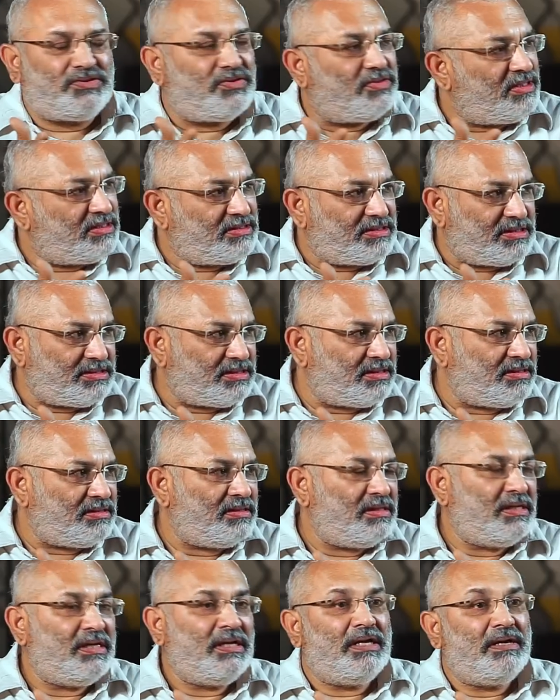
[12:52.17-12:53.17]
incision.
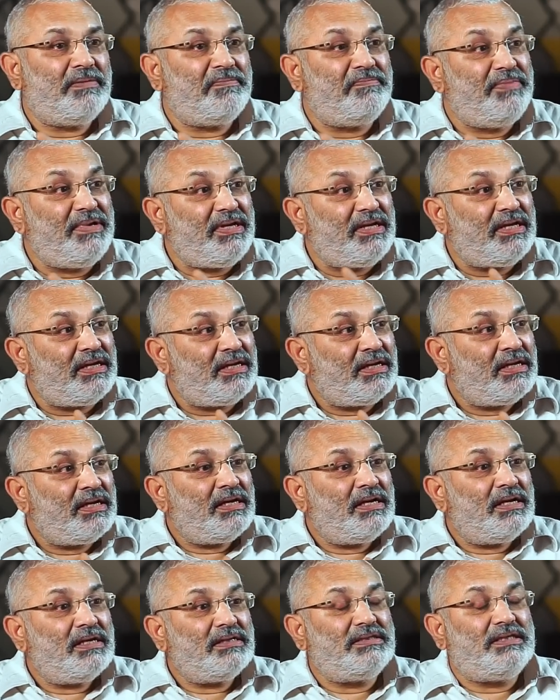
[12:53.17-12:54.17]
B,
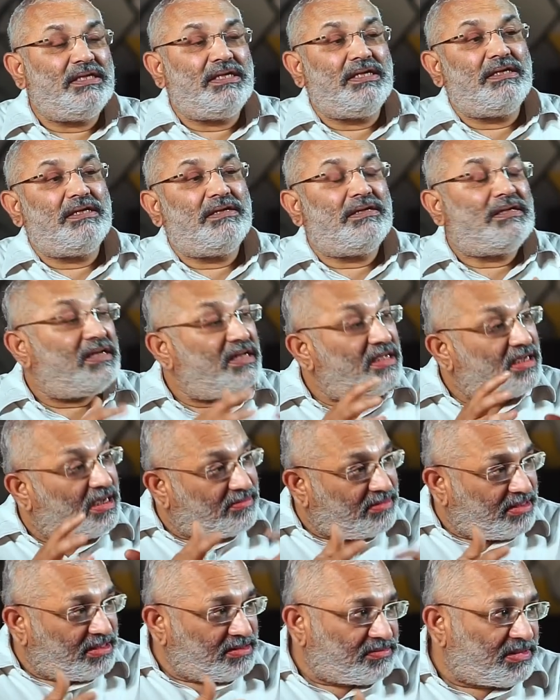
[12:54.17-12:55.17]
the
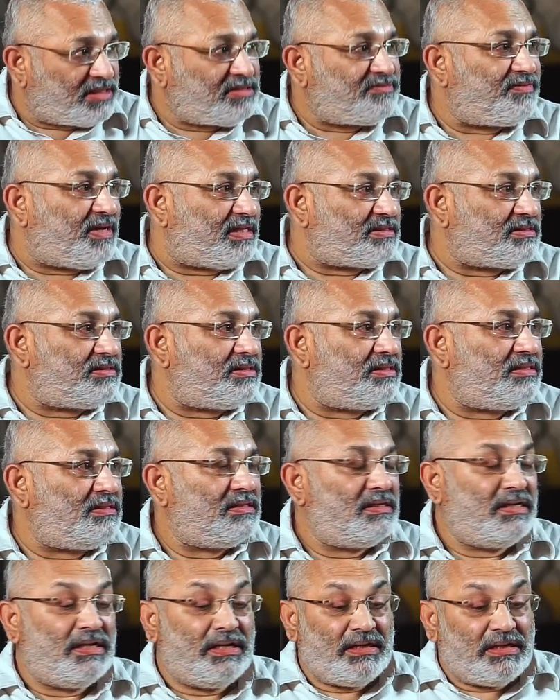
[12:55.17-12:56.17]
recovery is much faster.
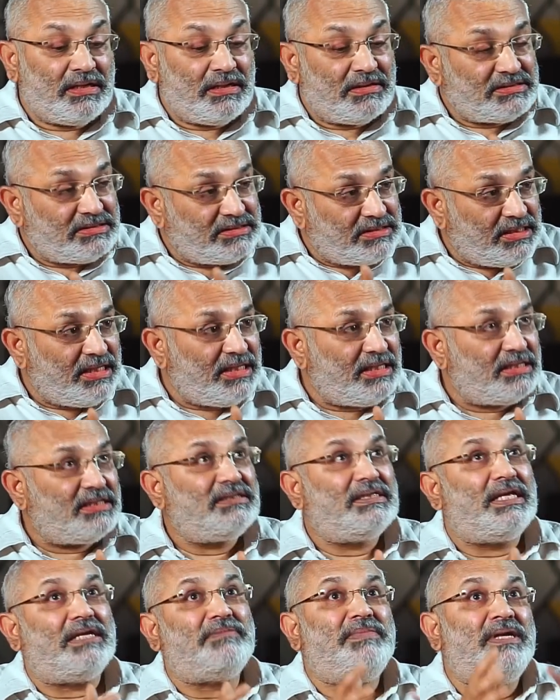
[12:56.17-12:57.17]
Mm. C,
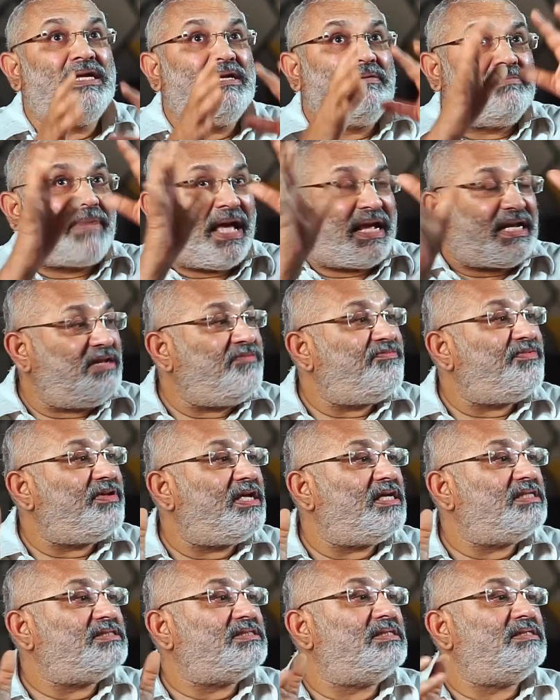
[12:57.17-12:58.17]
there being
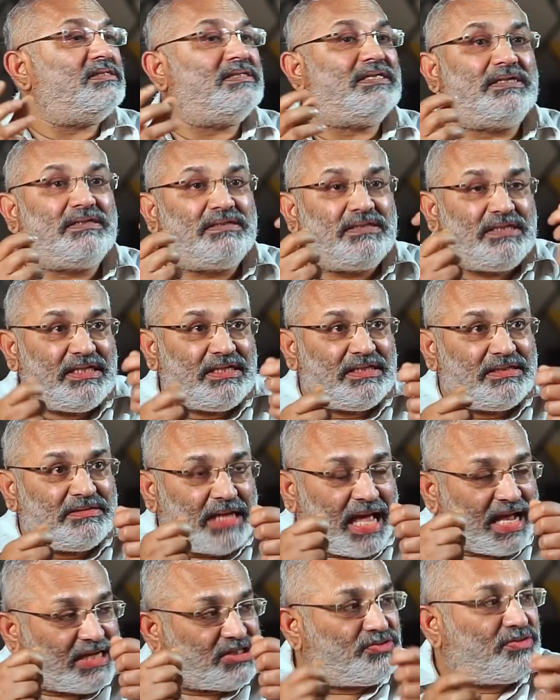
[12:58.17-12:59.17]
magnification, the
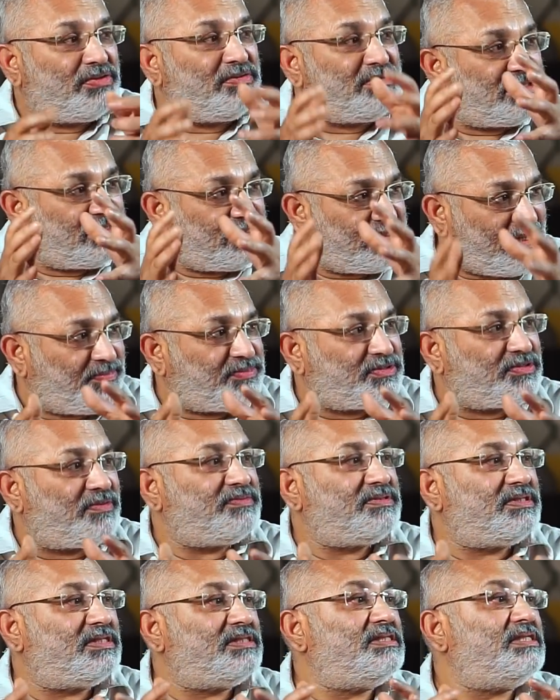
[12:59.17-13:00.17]
actual steps of
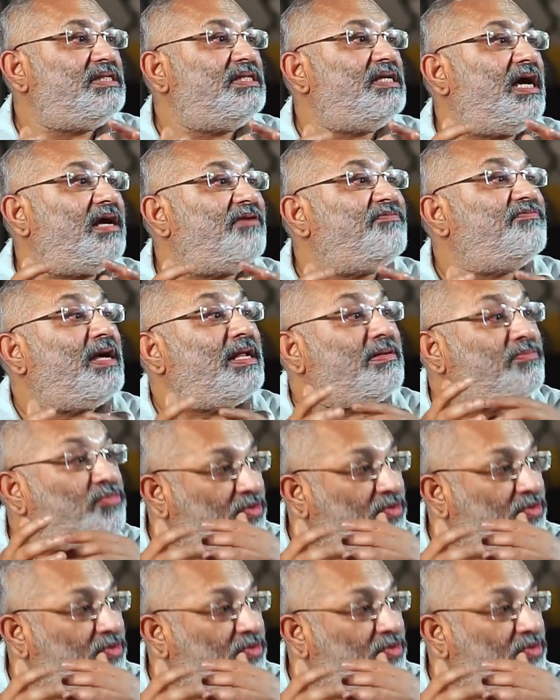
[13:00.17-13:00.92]
surgery are far more